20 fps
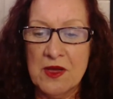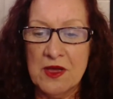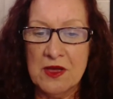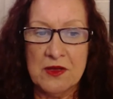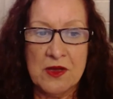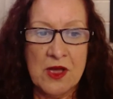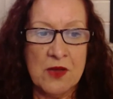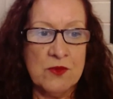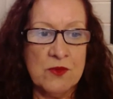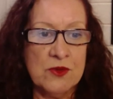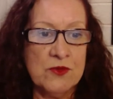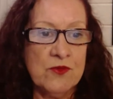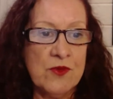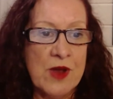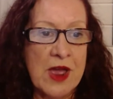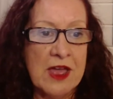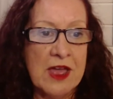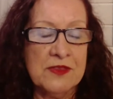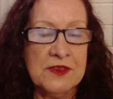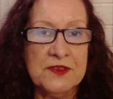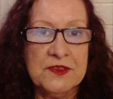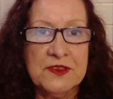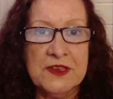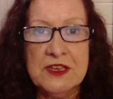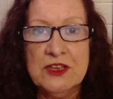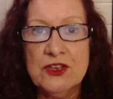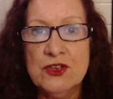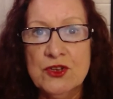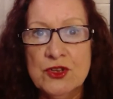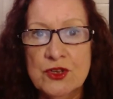I would rather see
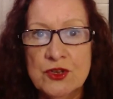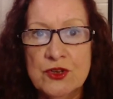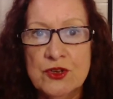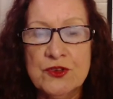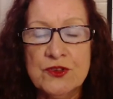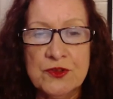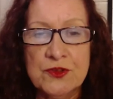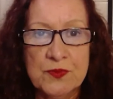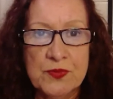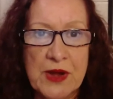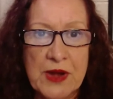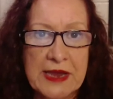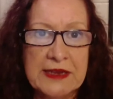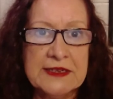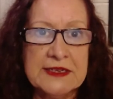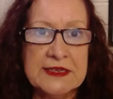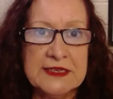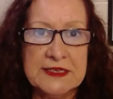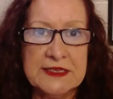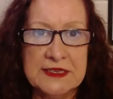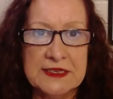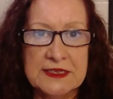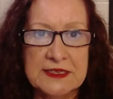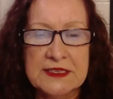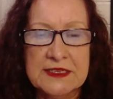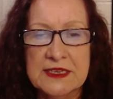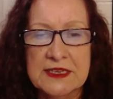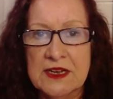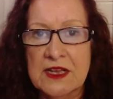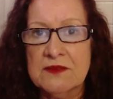you use the practices
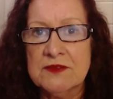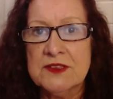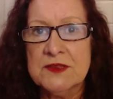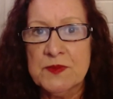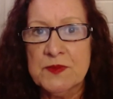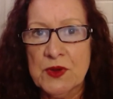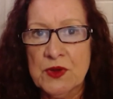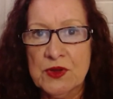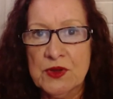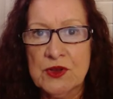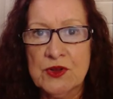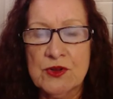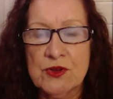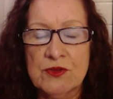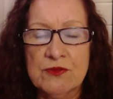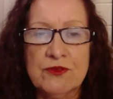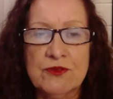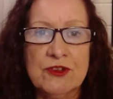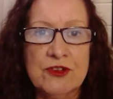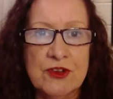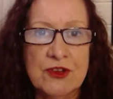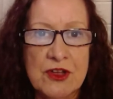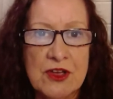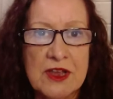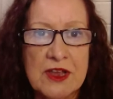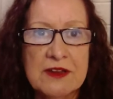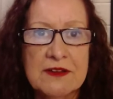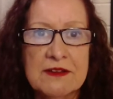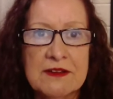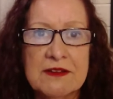that I've spoken of
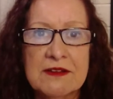tonight